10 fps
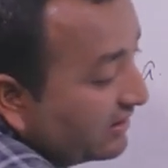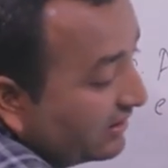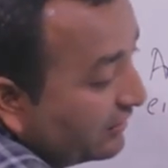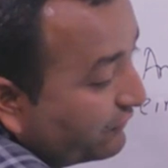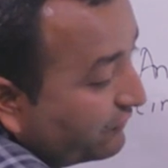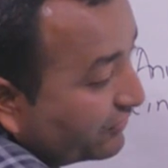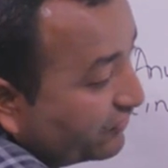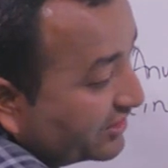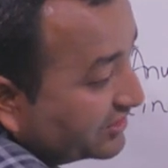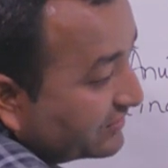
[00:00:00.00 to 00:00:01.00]
For
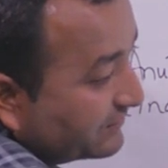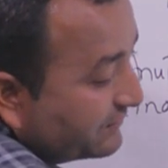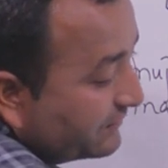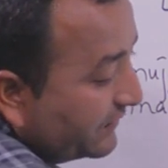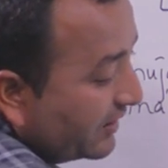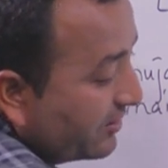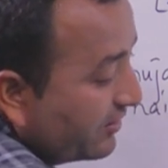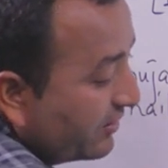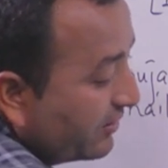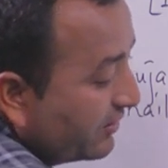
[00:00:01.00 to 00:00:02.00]
this,
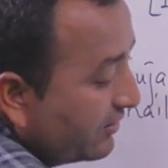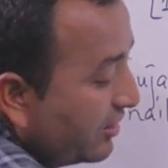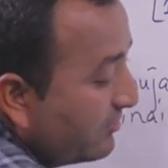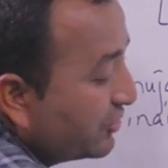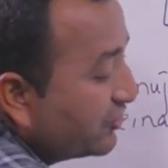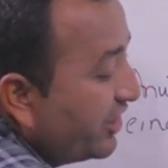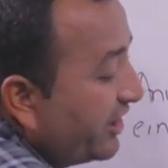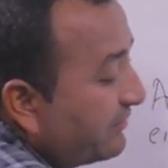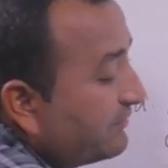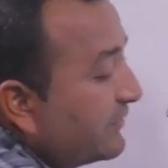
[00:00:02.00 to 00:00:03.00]
number C,